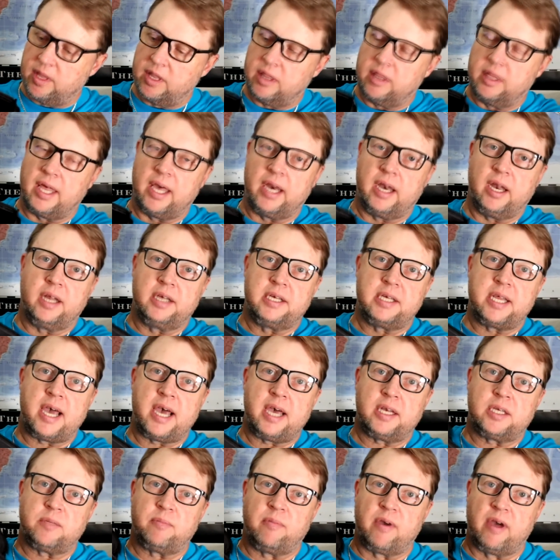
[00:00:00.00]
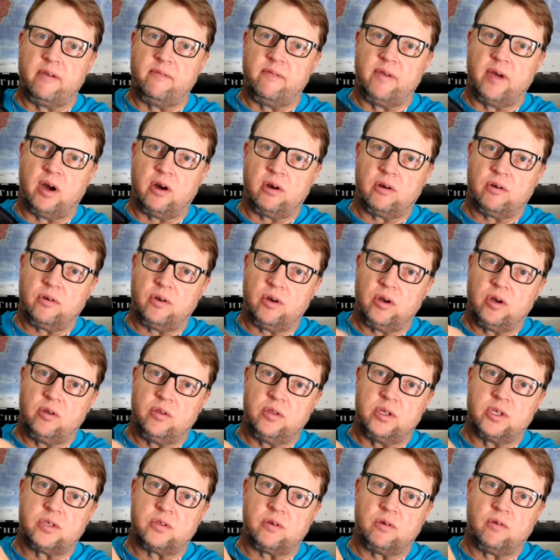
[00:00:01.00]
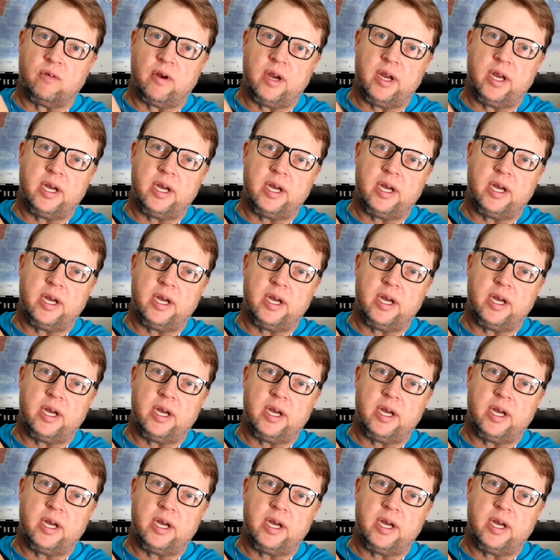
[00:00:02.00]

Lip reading: that attach by Velcro. This one right